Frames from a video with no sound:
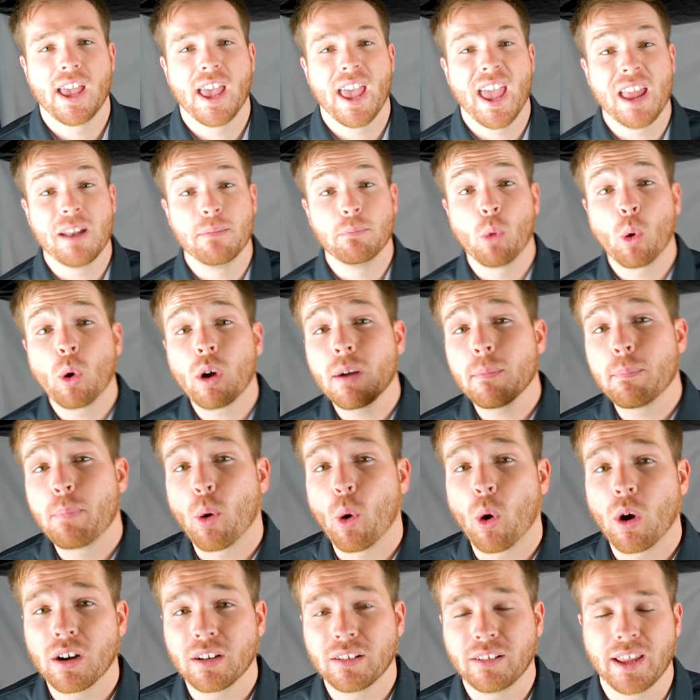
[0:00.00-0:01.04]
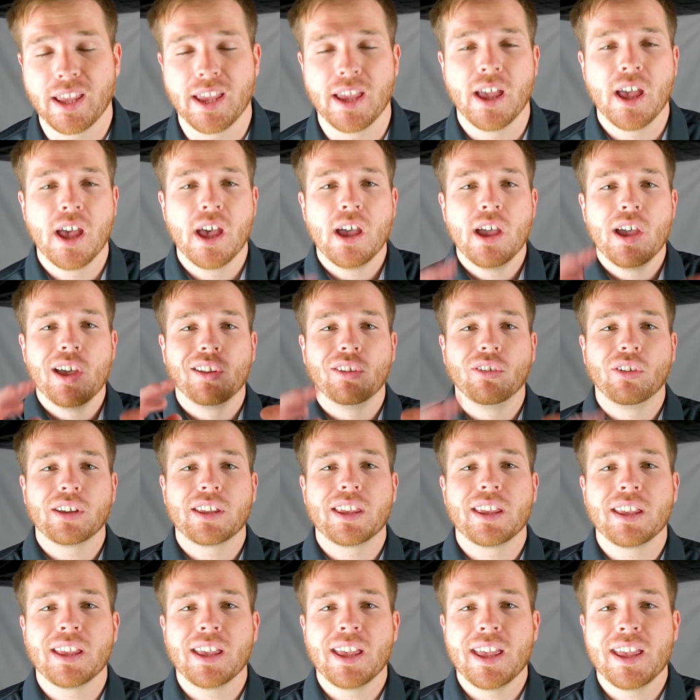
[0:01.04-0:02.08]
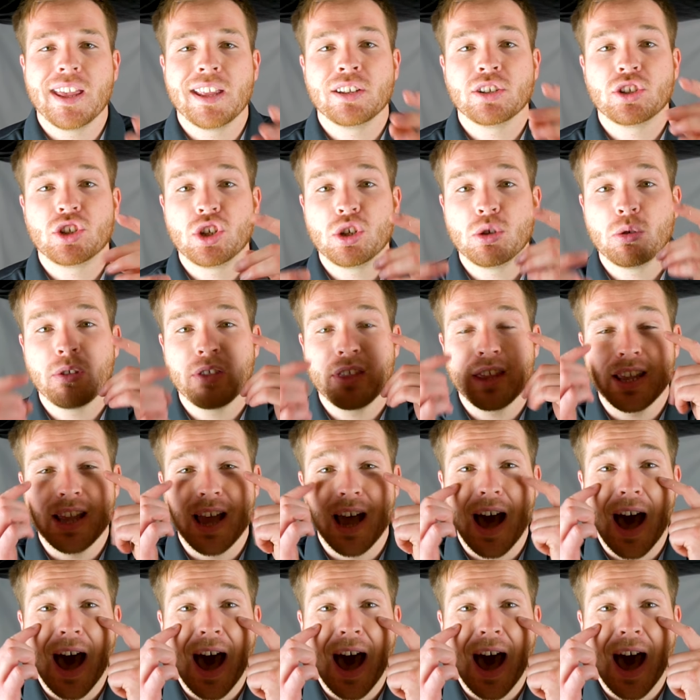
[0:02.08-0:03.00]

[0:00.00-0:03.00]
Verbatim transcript: And more importantly, looking into the